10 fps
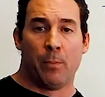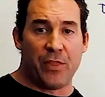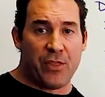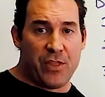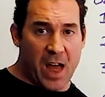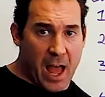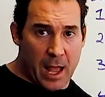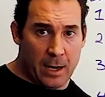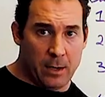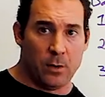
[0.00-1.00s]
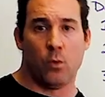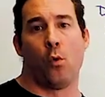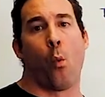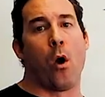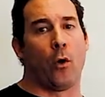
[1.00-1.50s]
But then
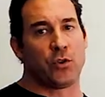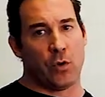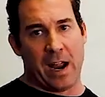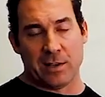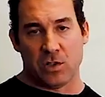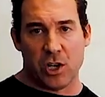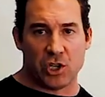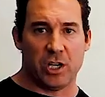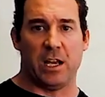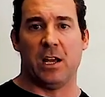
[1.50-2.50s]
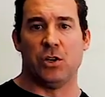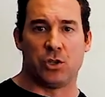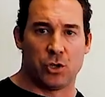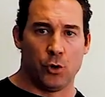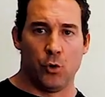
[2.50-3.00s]
we'll transition
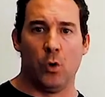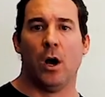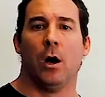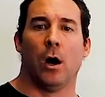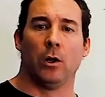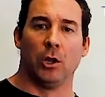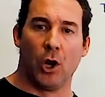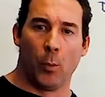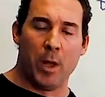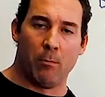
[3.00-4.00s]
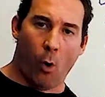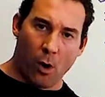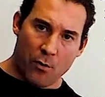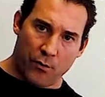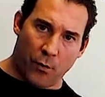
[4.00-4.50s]
into a little bit
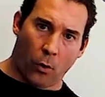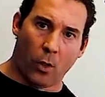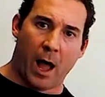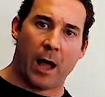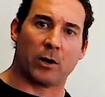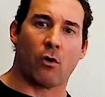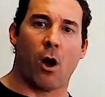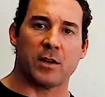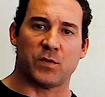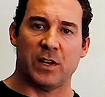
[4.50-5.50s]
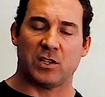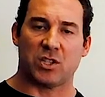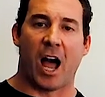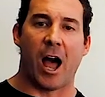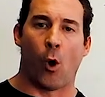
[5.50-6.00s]
more of full-on CrossFit
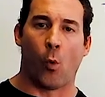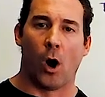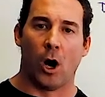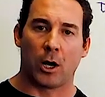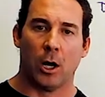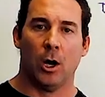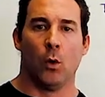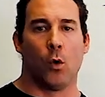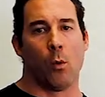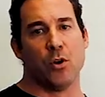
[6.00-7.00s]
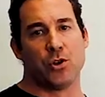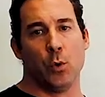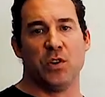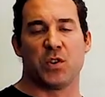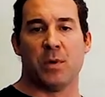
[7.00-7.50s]
style work where we're
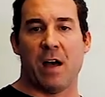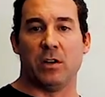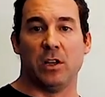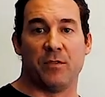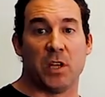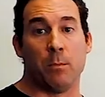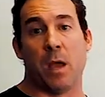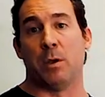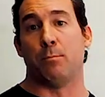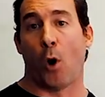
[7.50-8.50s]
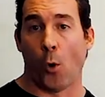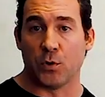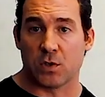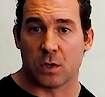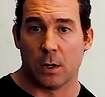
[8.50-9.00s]
doing some heavy lifting, maybe
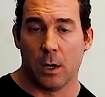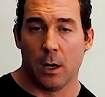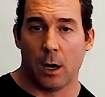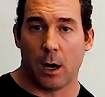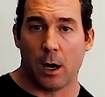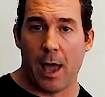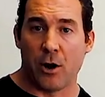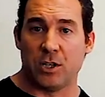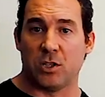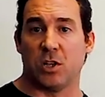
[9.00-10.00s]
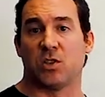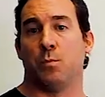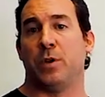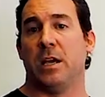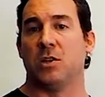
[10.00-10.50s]
post energy
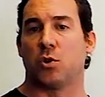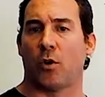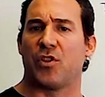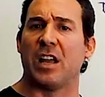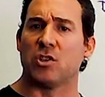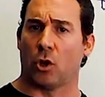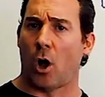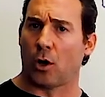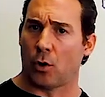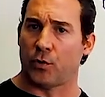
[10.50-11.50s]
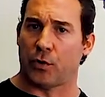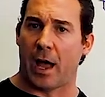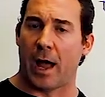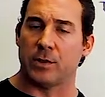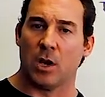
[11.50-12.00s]
system piece or things along those
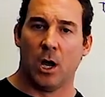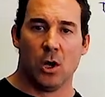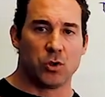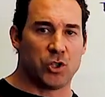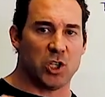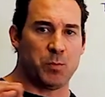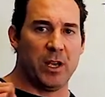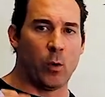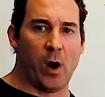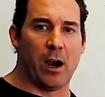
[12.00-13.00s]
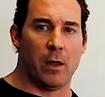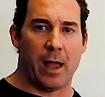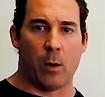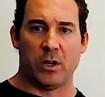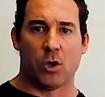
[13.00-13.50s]
lines. So just be aware
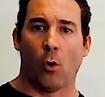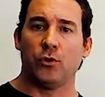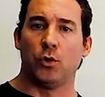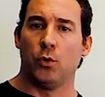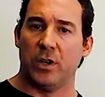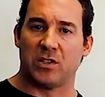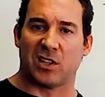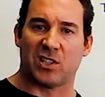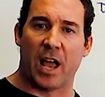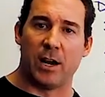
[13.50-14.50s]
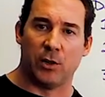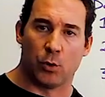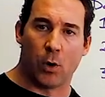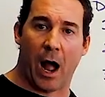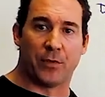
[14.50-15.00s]
of that. We don't do this
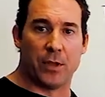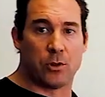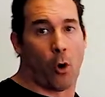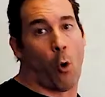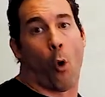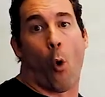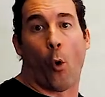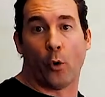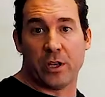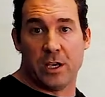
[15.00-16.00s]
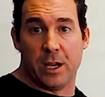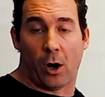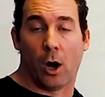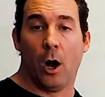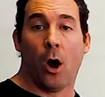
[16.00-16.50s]
extended throughout the whole
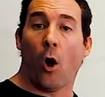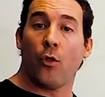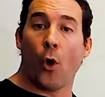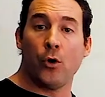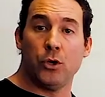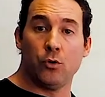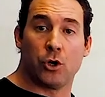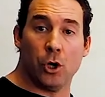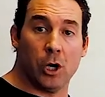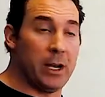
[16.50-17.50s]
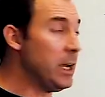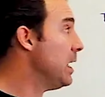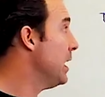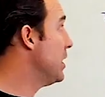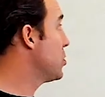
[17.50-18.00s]
year. Although you could,
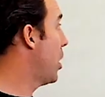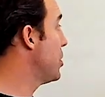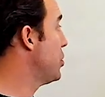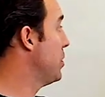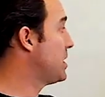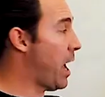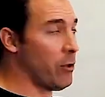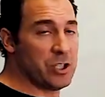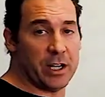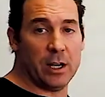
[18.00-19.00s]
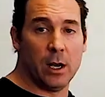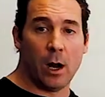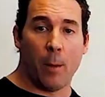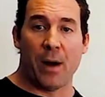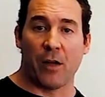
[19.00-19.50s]
as long as you're intelligent
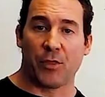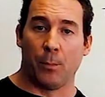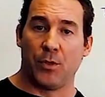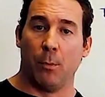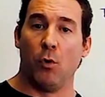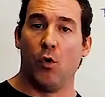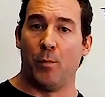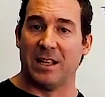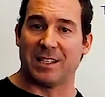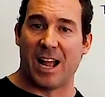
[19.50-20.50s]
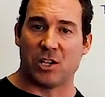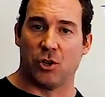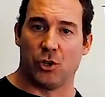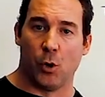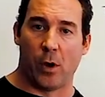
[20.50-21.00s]
about the movements
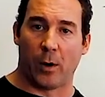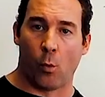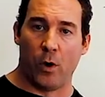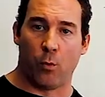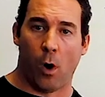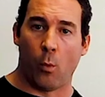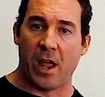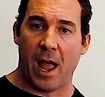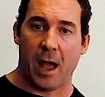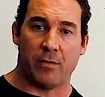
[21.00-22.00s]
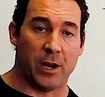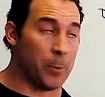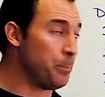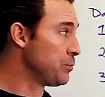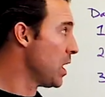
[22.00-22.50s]
that you're doing with what we have
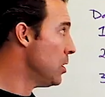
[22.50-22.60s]
here.